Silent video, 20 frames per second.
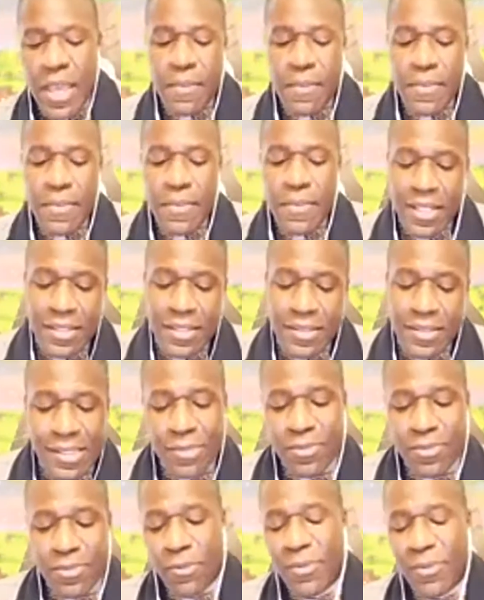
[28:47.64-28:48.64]
because this is
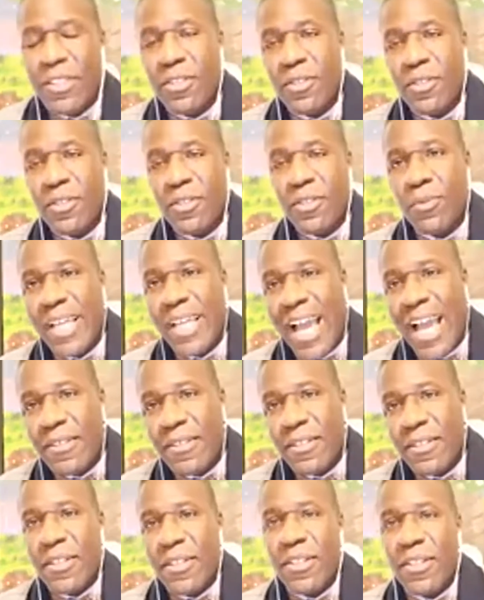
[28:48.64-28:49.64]
what we do. We have
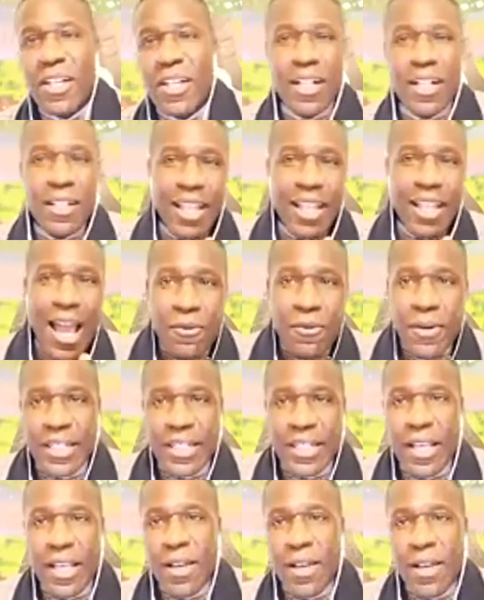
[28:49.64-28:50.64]
to
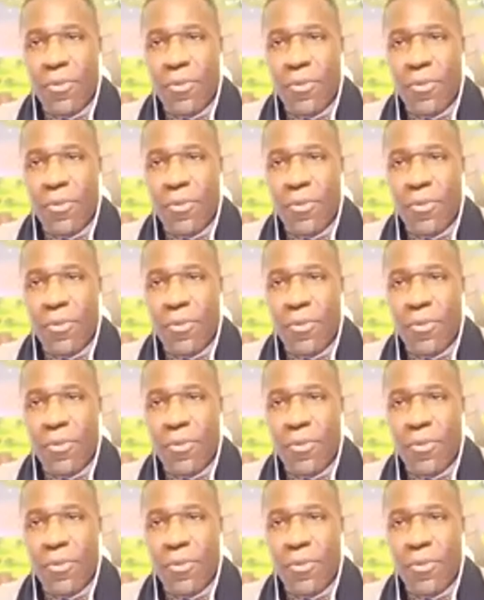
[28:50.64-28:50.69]
collaborate.